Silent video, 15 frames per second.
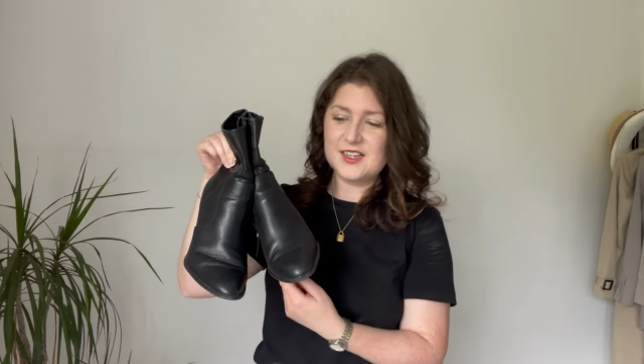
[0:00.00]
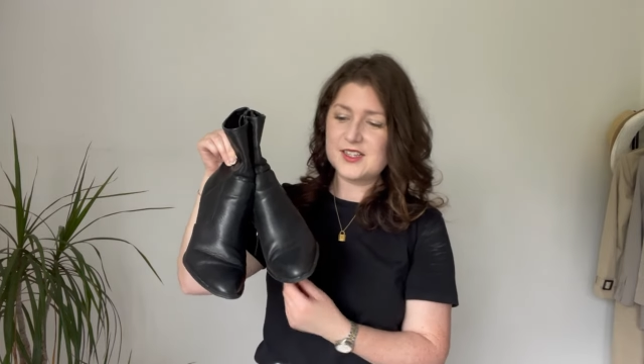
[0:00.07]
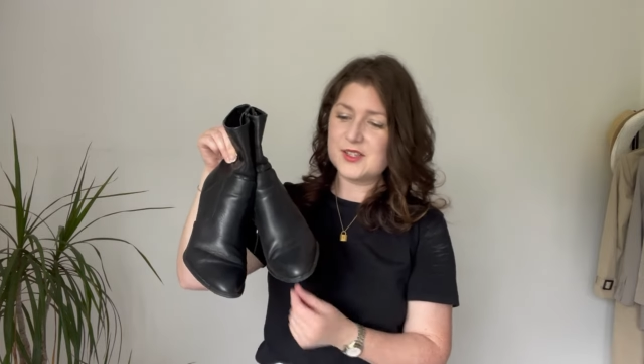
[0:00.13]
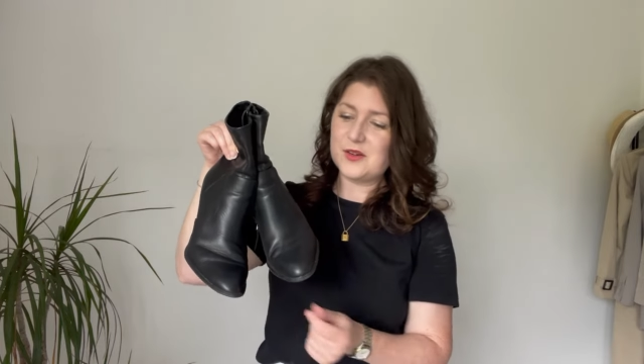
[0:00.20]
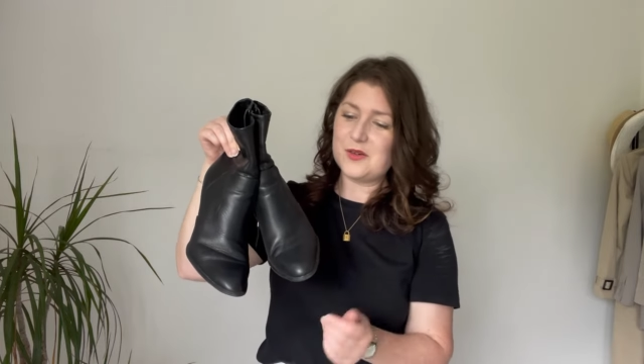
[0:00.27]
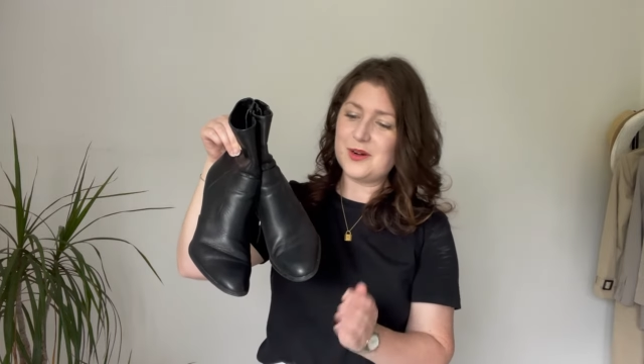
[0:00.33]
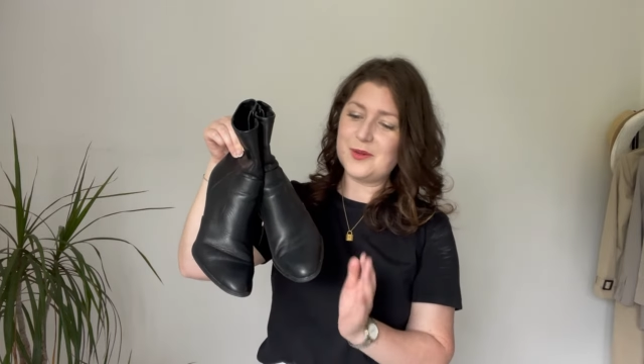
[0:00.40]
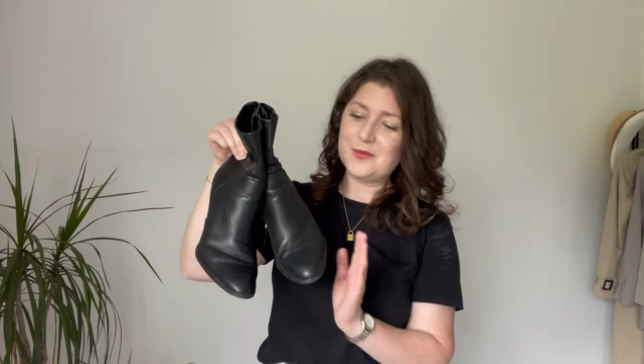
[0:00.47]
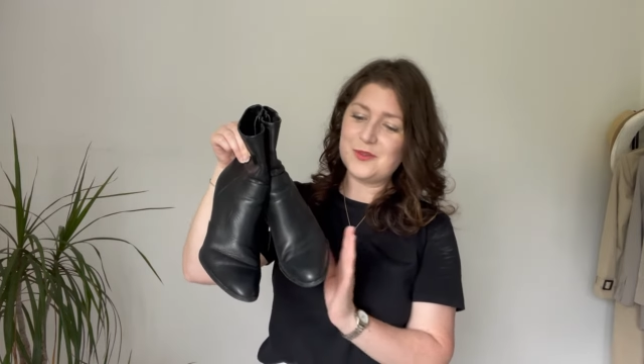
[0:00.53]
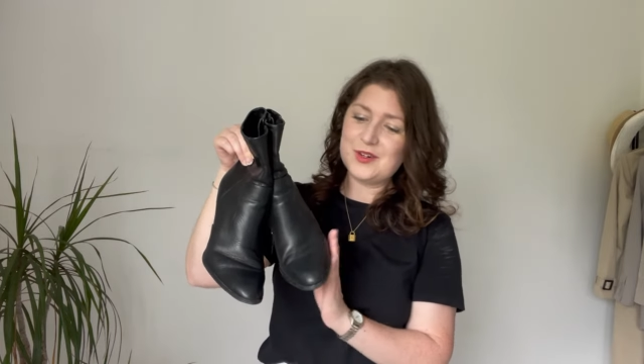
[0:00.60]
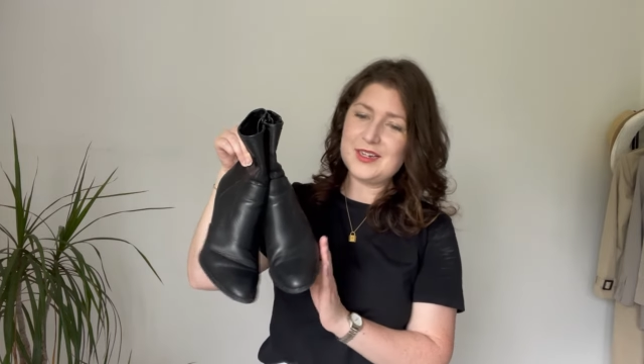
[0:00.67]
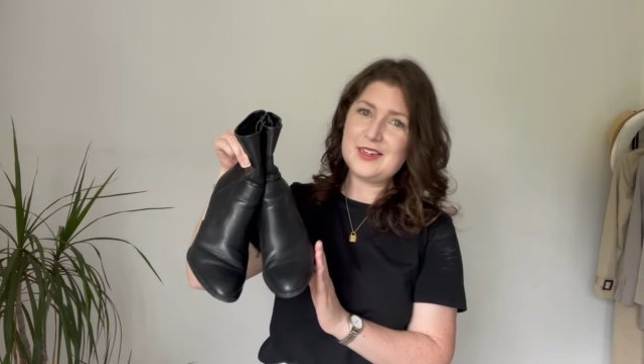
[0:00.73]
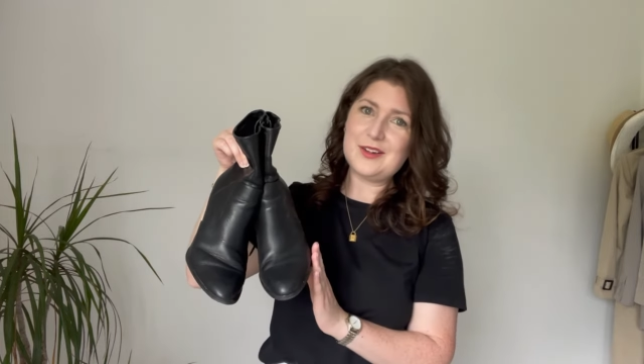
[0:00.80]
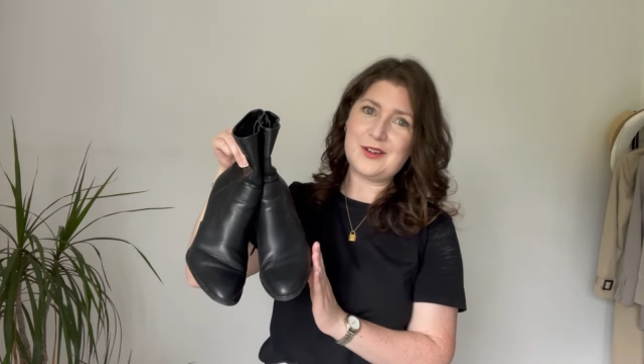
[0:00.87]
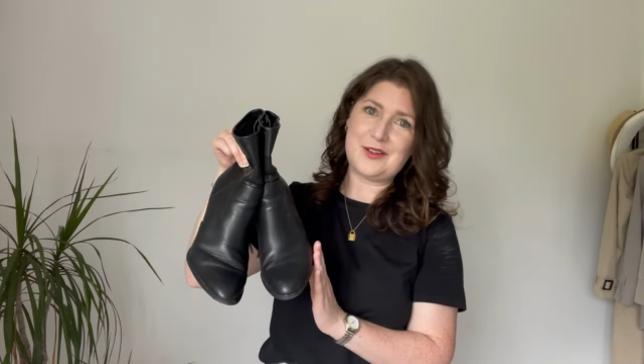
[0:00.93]
So I'm
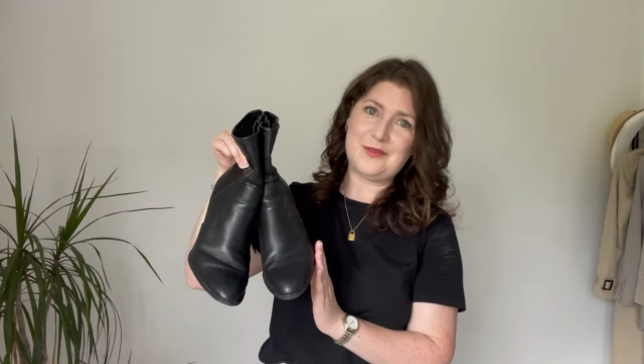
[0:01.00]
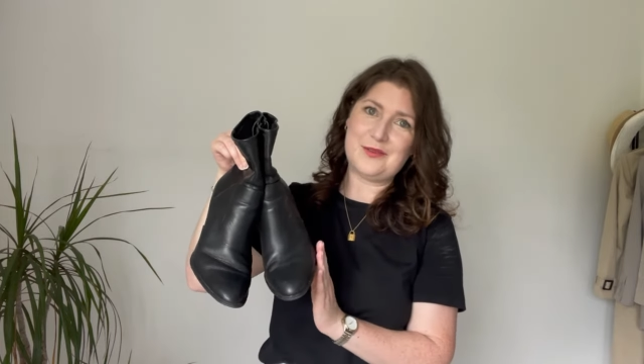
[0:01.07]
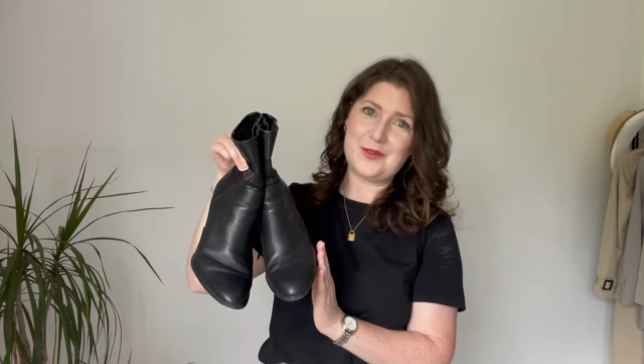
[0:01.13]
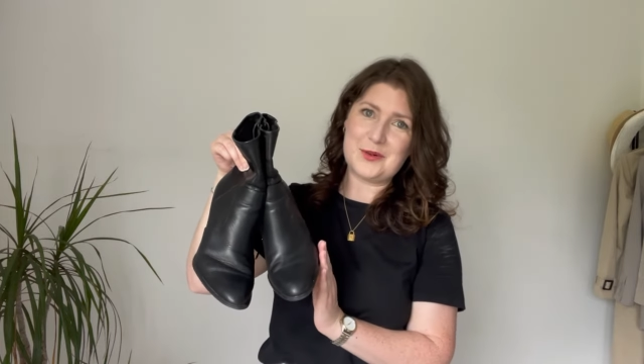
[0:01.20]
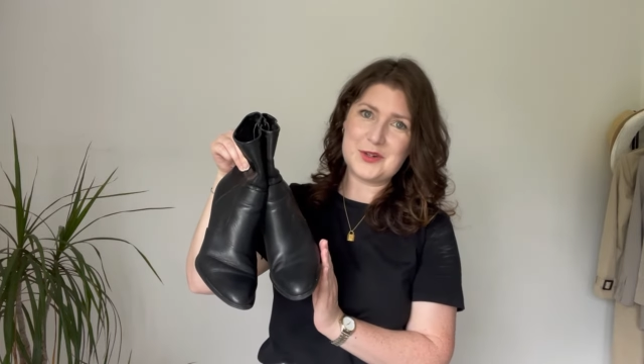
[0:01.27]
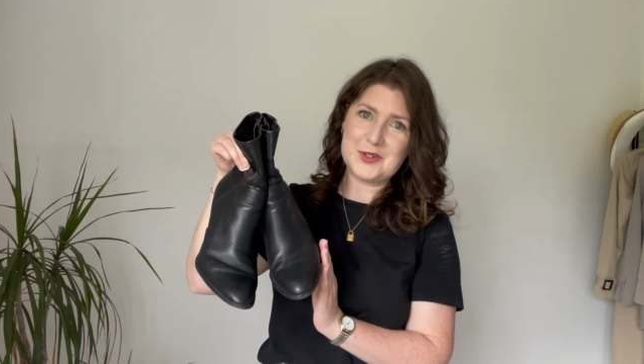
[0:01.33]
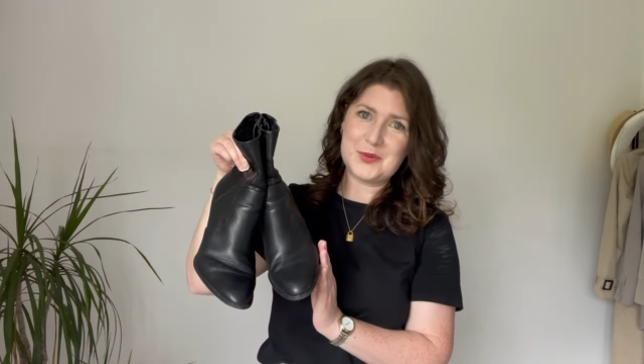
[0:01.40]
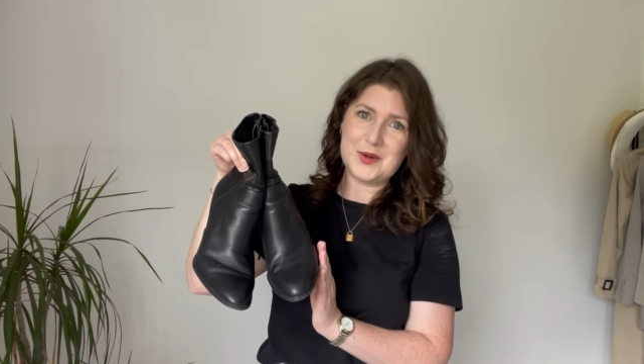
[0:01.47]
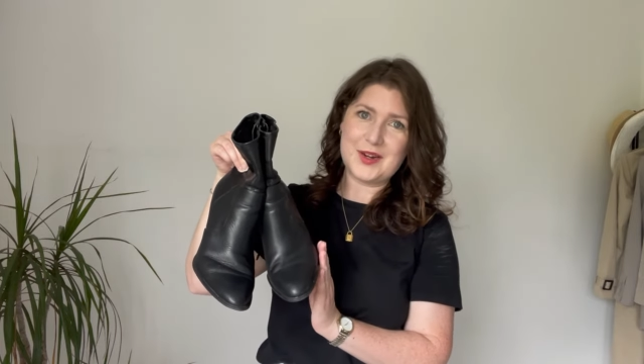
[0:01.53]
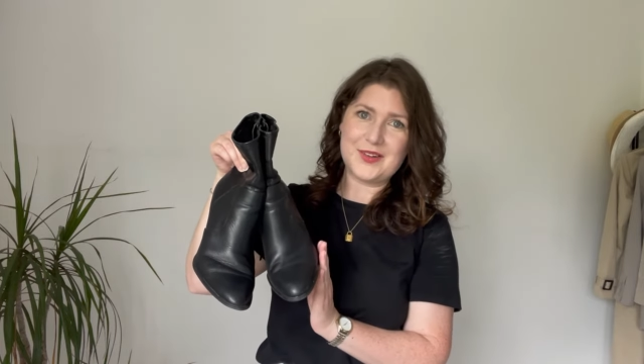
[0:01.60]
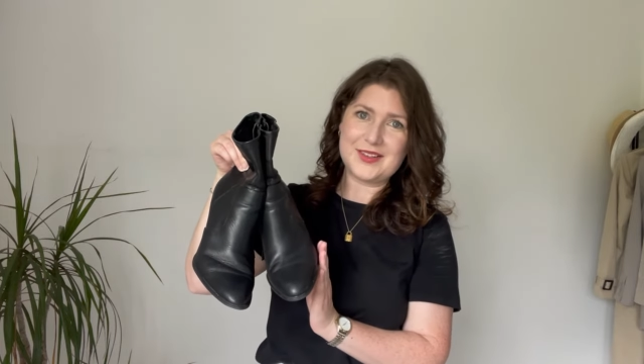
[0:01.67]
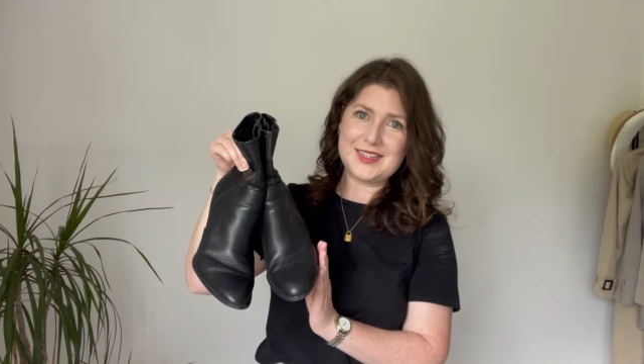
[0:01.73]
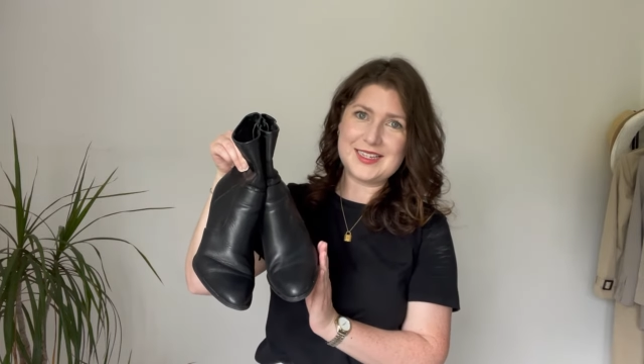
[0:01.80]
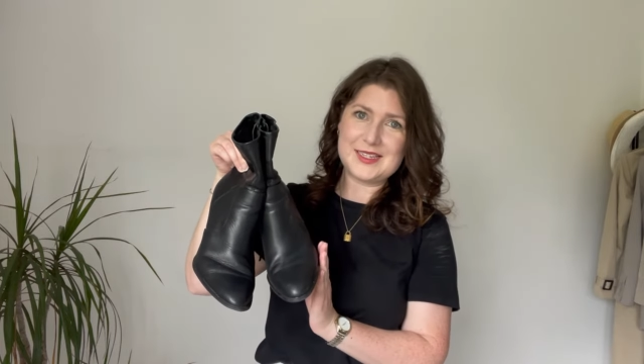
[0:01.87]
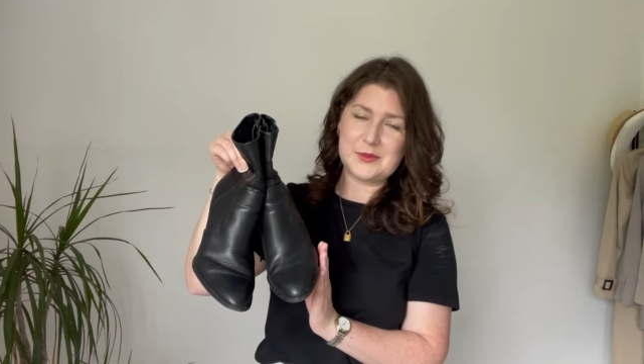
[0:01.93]
really looking forward to
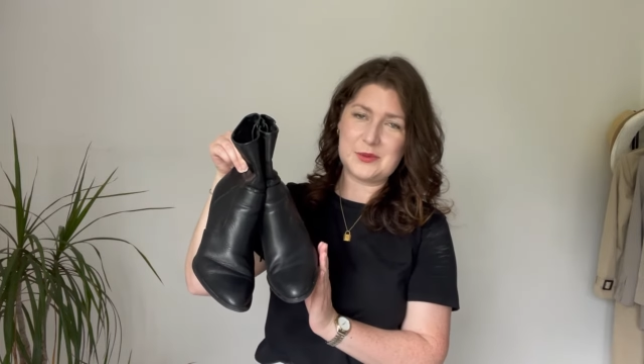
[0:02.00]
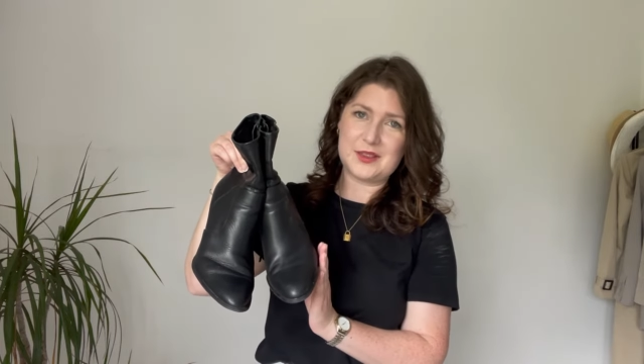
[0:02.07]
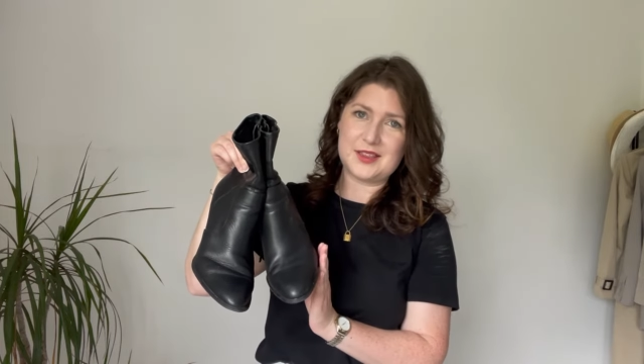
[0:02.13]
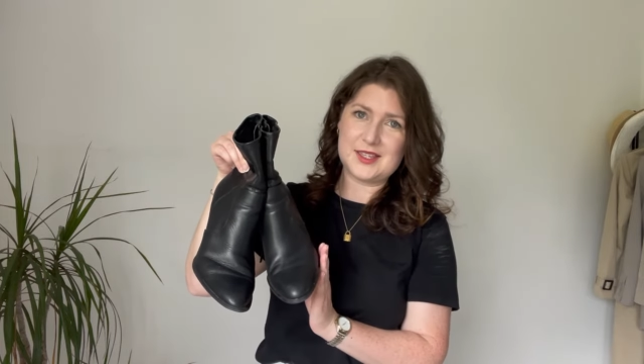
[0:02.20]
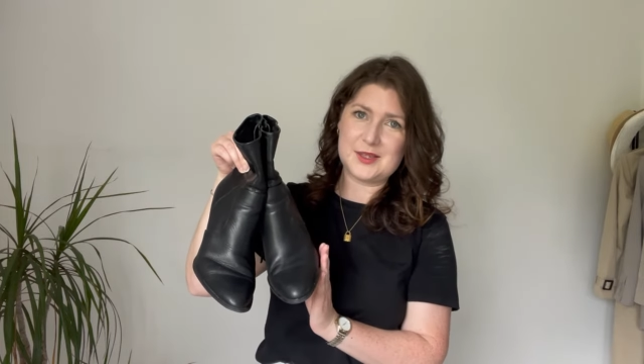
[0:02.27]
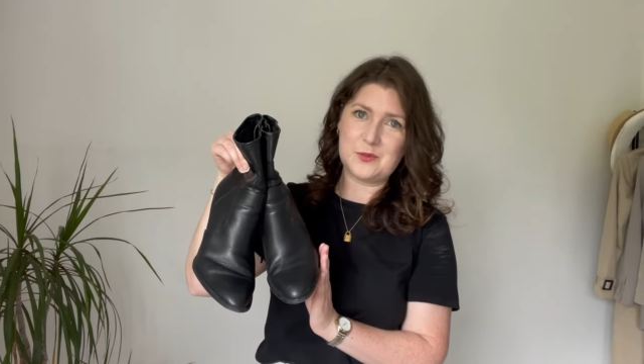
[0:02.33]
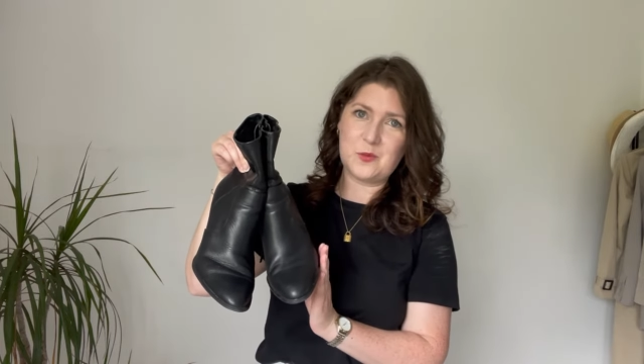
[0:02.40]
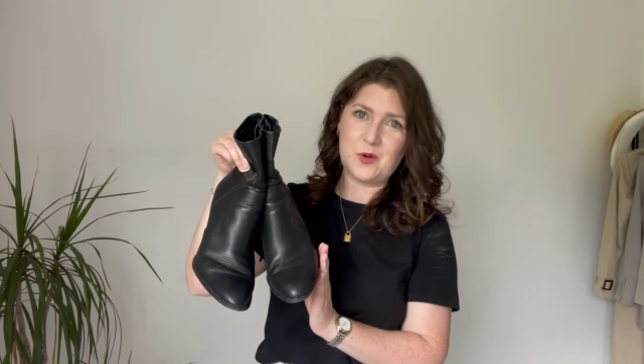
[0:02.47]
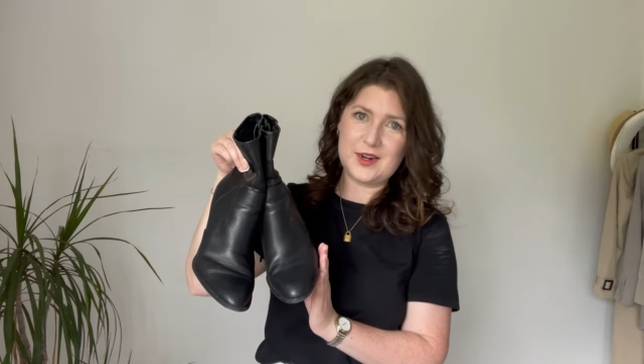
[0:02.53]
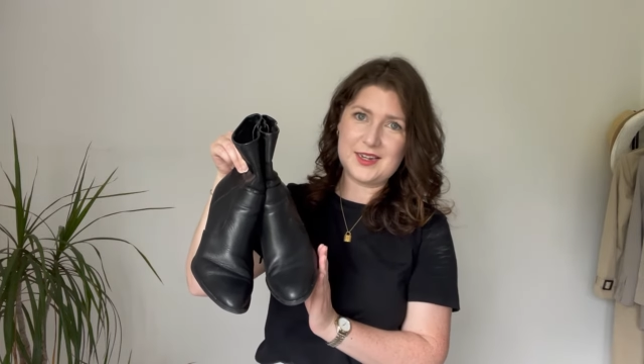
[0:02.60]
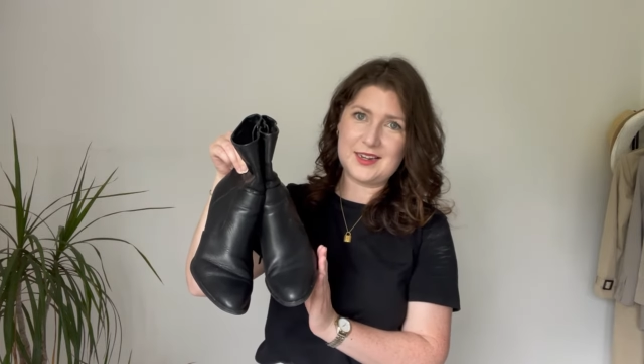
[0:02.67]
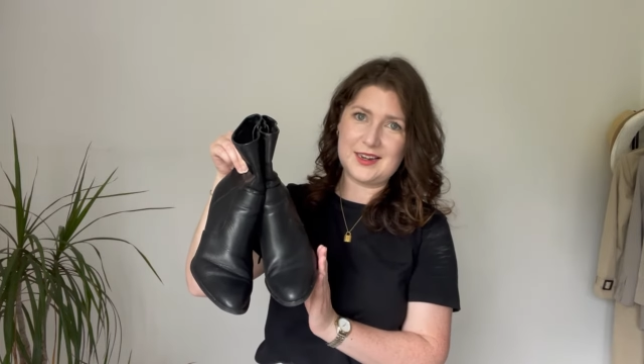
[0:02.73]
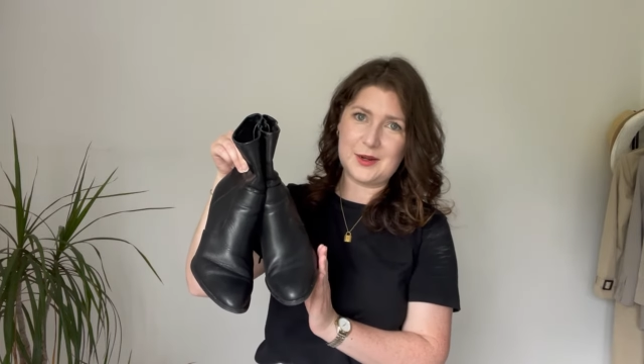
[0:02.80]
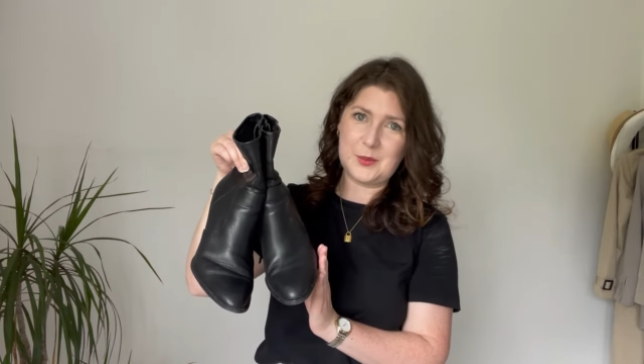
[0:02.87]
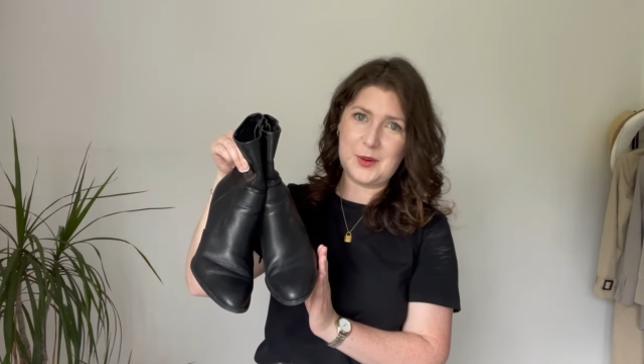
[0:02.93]
wearing these with some
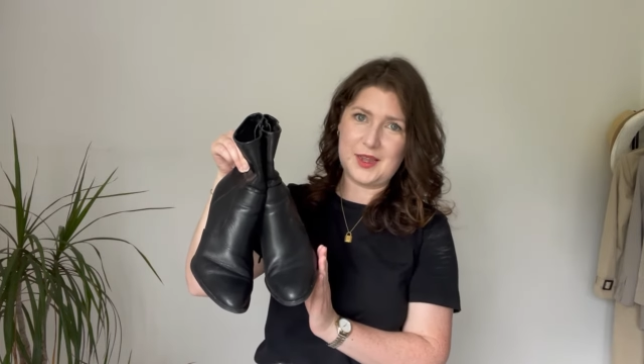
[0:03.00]
wide leg